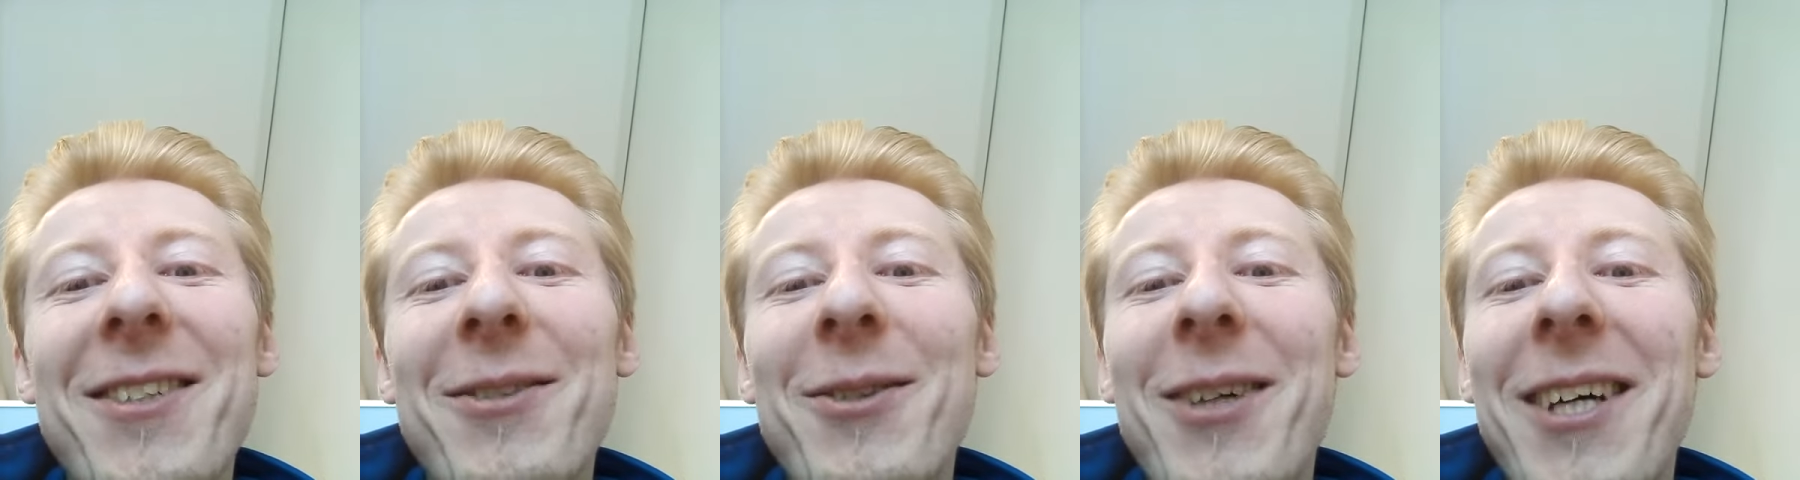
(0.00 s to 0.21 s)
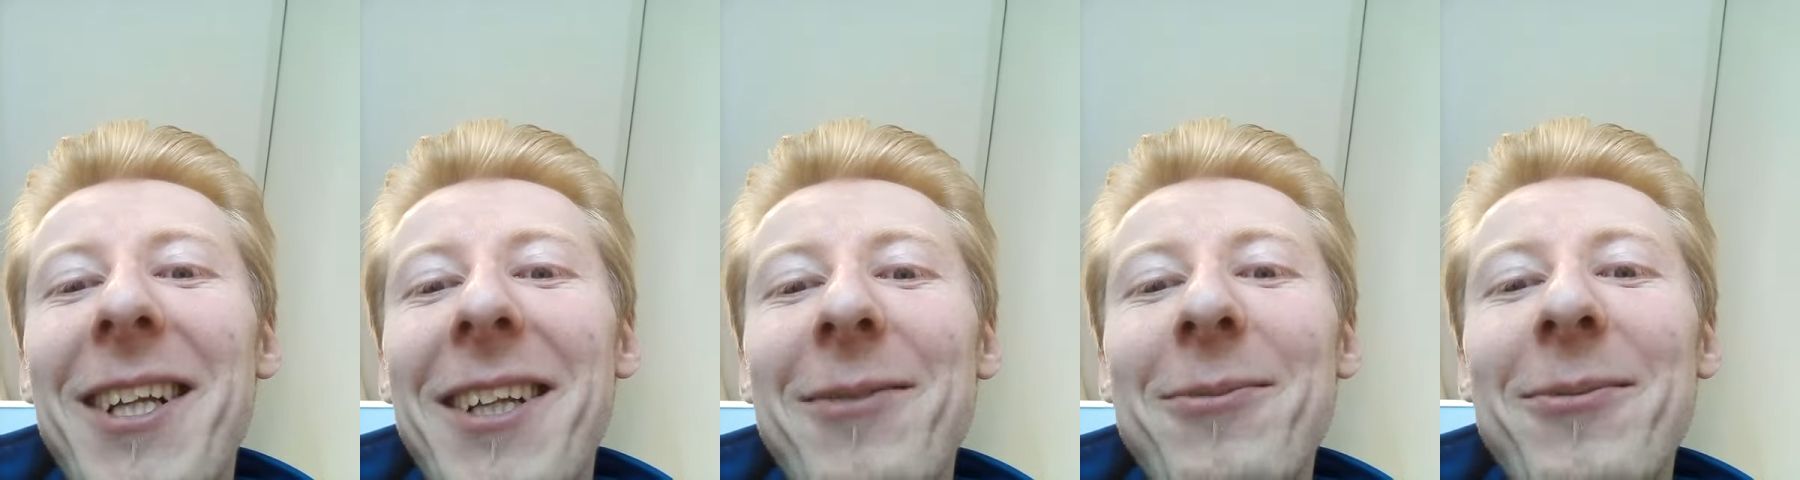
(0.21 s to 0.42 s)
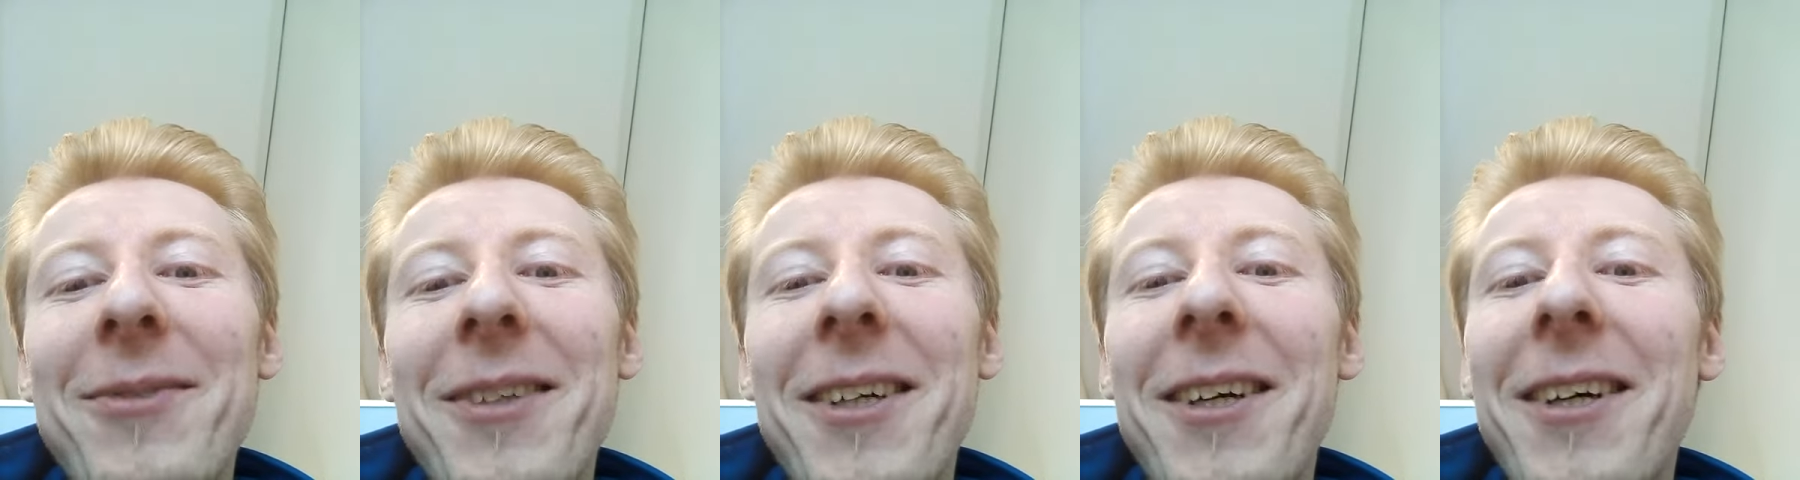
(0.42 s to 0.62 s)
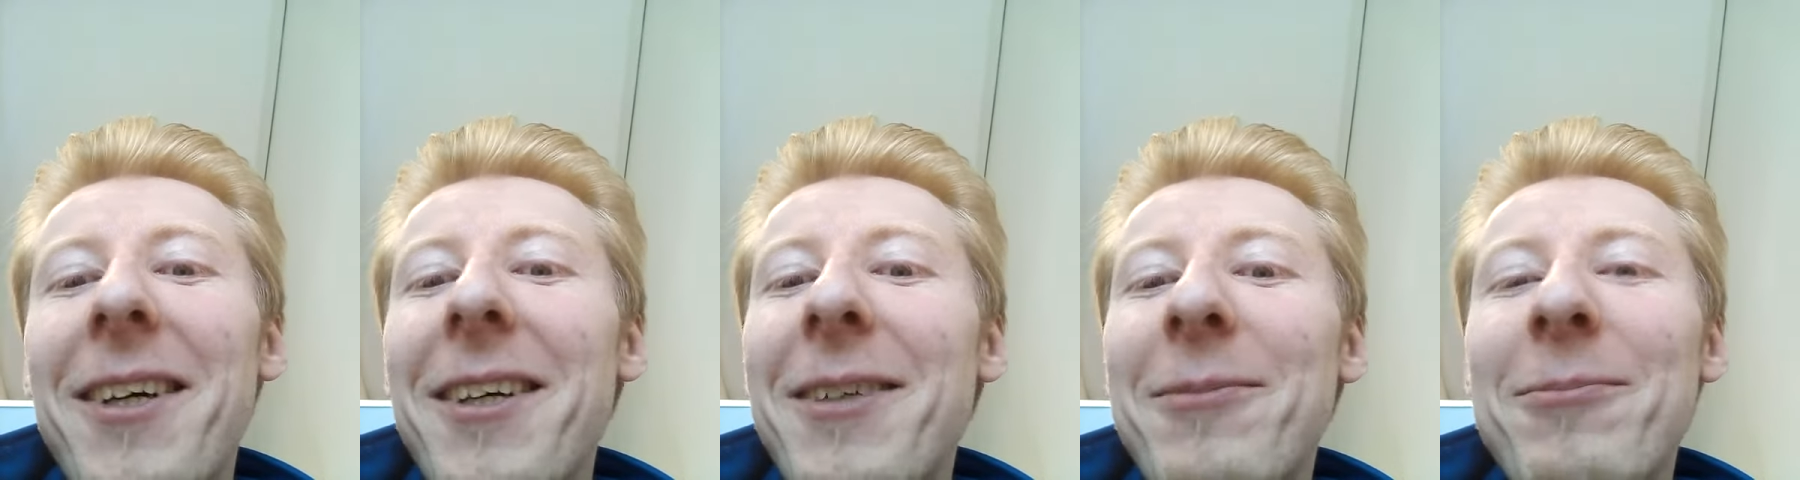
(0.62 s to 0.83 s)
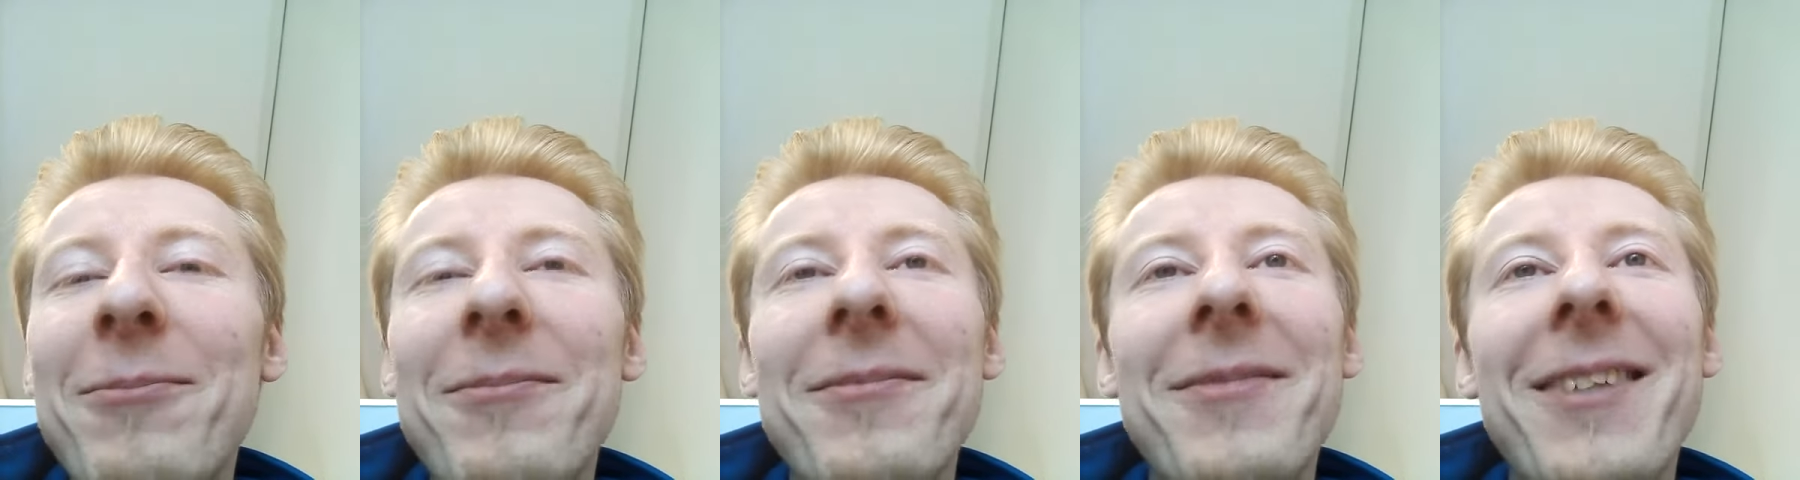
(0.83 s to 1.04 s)
Well,
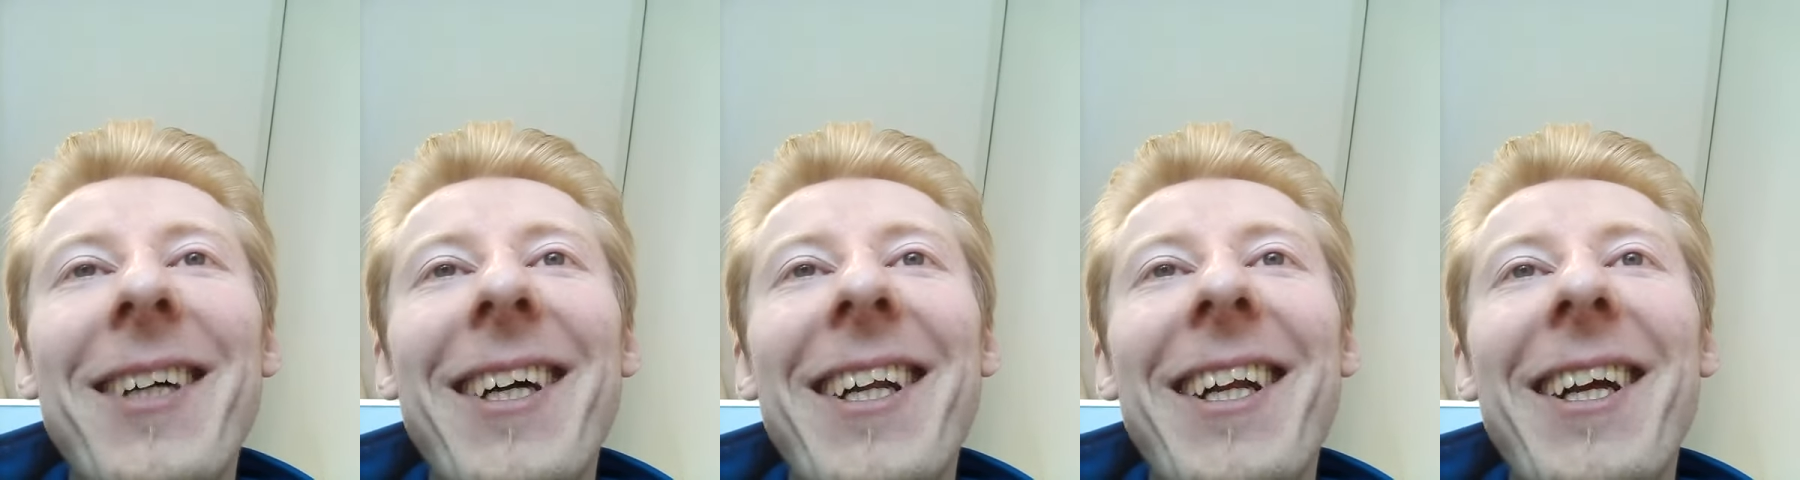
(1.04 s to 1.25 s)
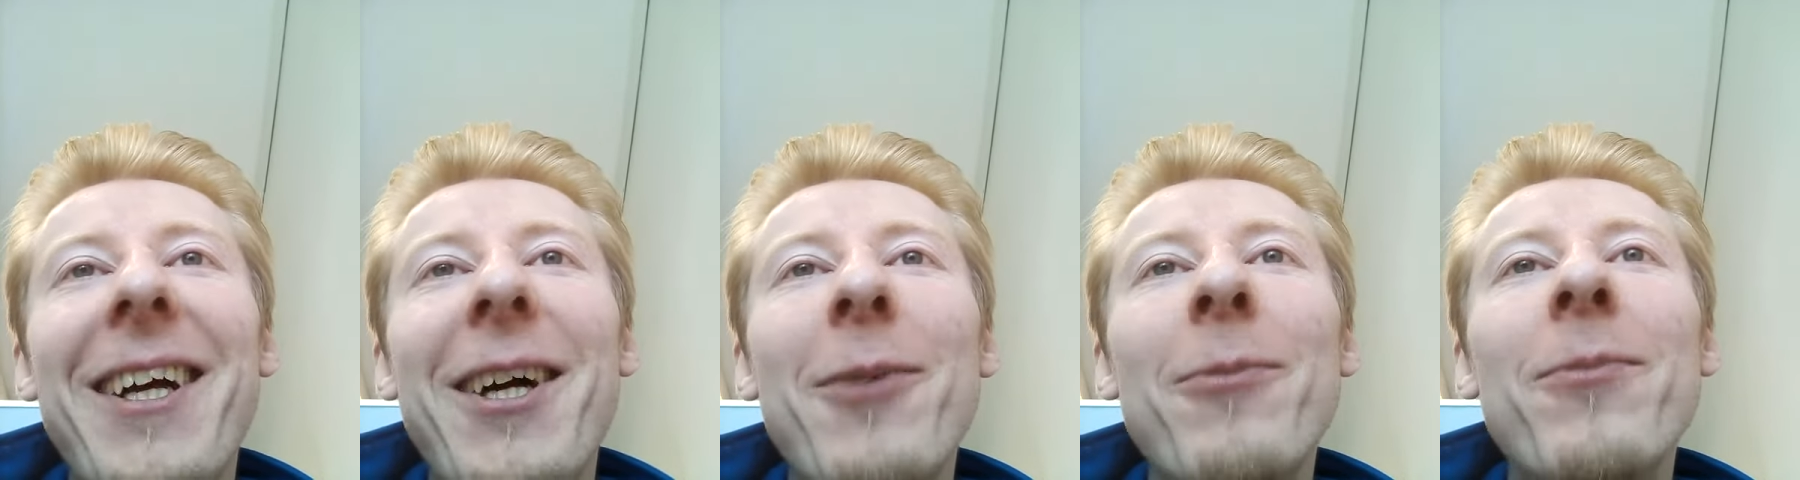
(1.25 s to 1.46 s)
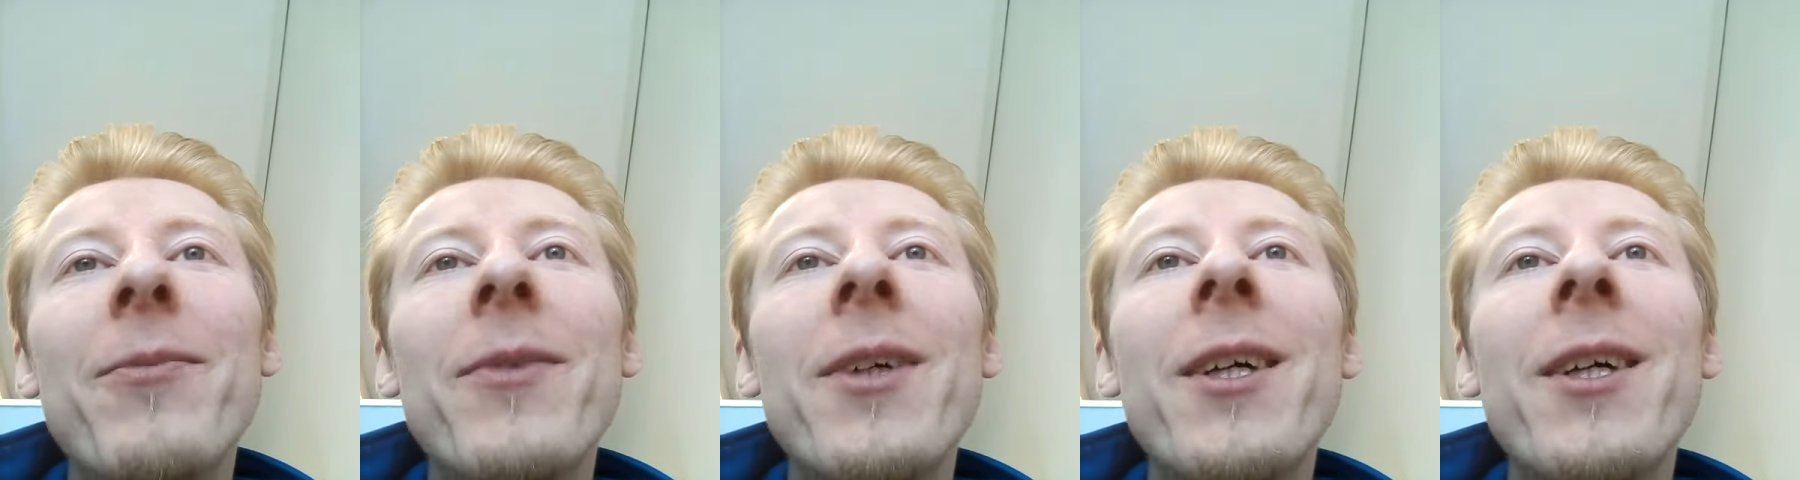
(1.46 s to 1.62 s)
uh, anyhow,